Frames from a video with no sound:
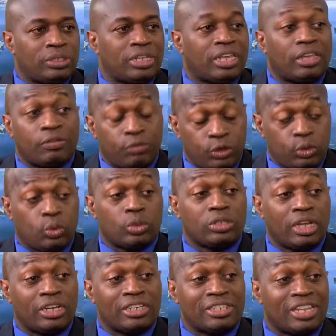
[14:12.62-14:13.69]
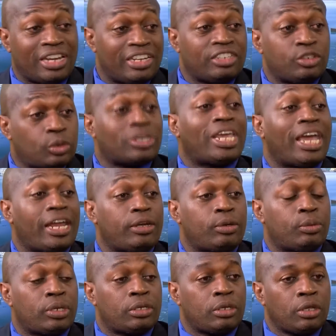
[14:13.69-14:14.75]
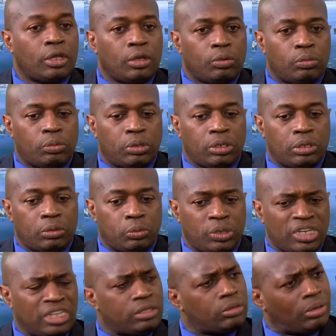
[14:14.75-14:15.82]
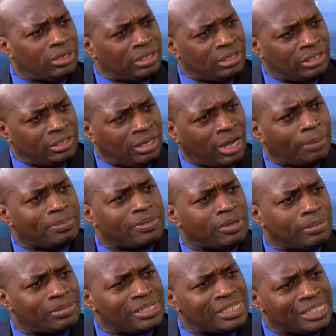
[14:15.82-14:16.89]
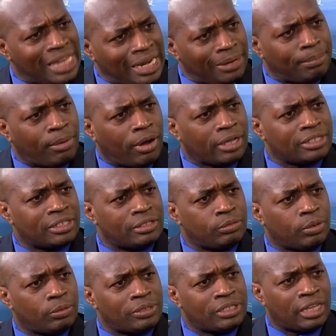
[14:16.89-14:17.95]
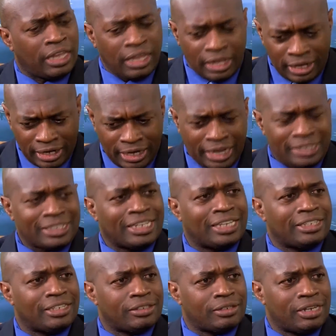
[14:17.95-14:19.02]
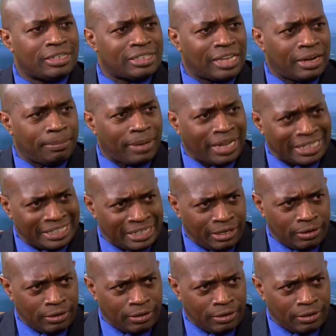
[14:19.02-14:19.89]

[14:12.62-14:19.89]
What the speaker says: we take. If you don't understand it, you can't do it. We need to adopt some sandboxes where we say, let's get into the sandbox,